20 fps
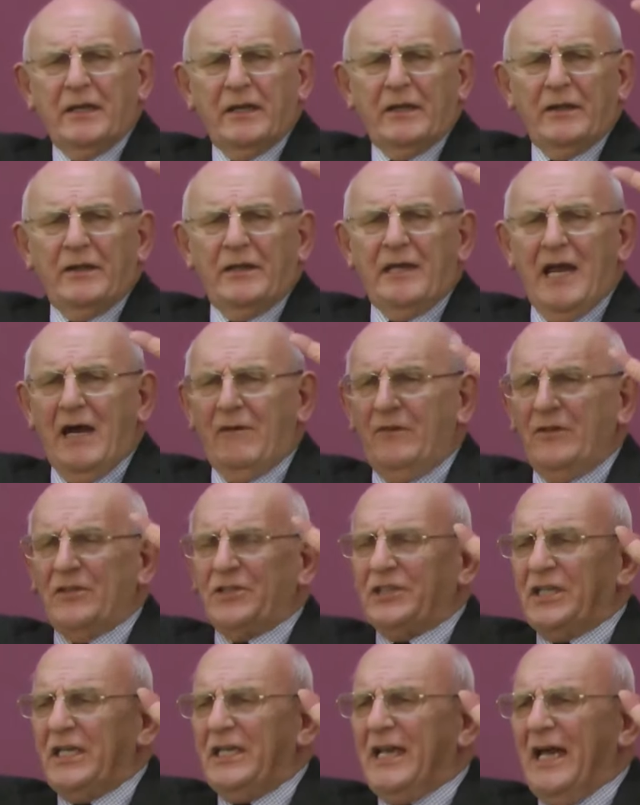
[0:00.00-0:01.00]
never
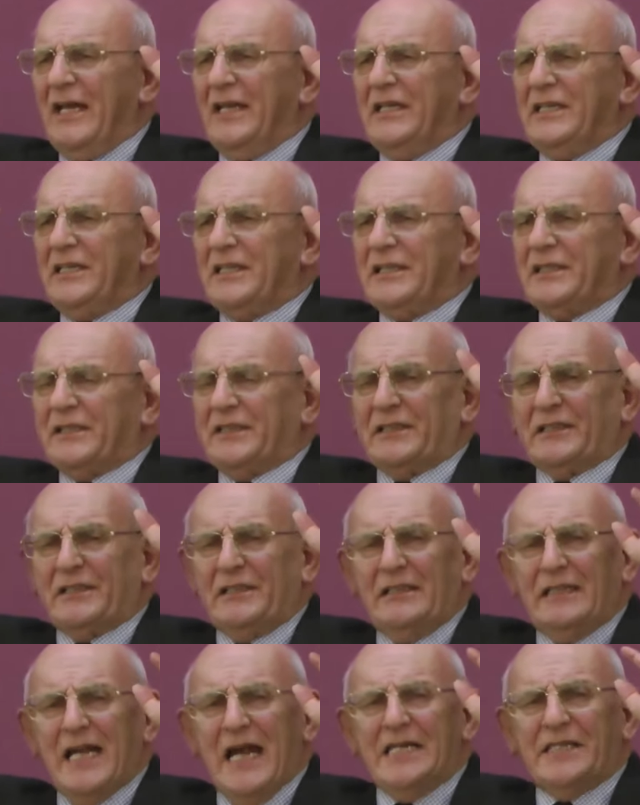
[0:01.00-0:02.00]
seen any
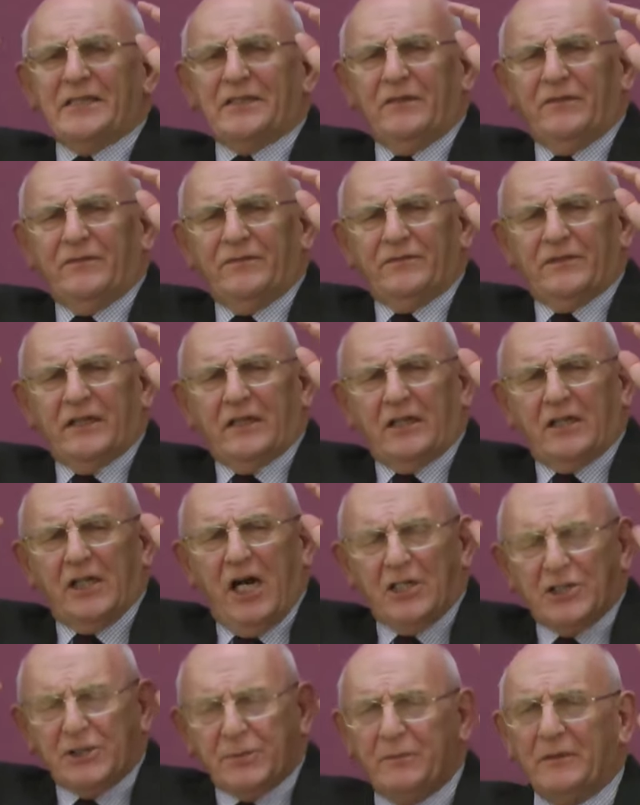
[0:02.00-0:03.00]
light of the
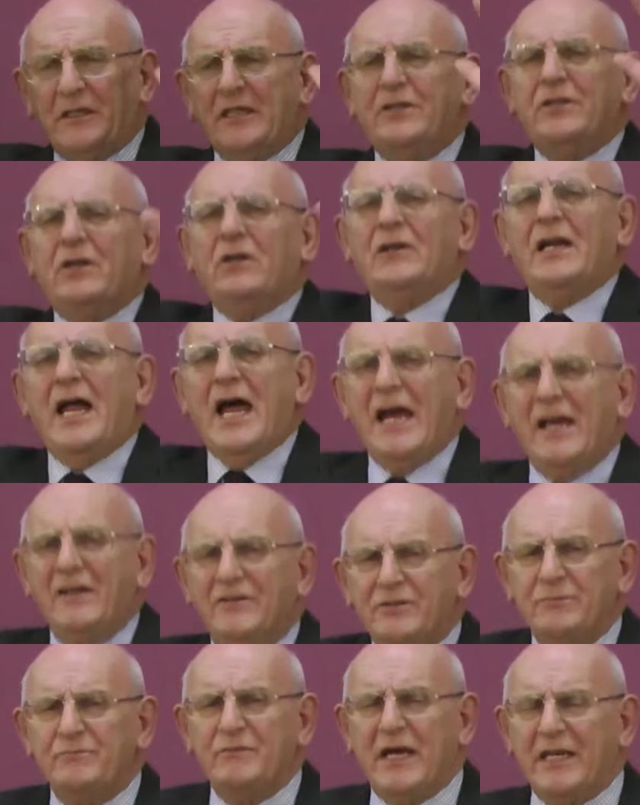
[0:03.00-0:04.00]
gospel in their
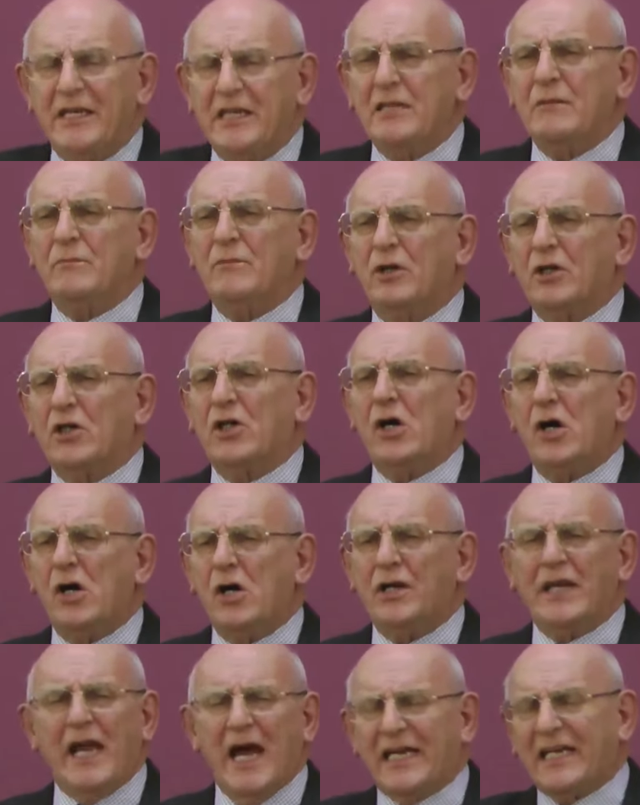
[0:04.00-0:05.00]
lives. Many of them are
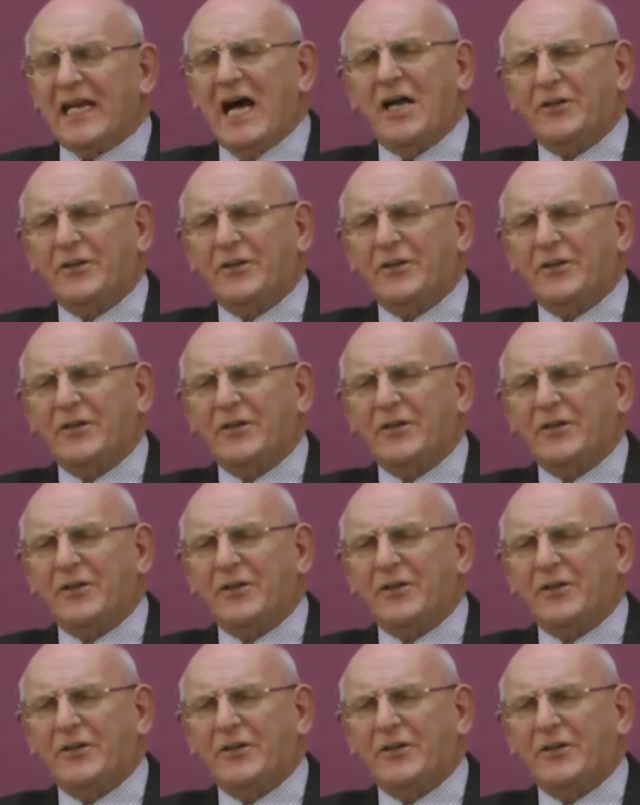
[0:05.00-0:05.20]
gone. I can't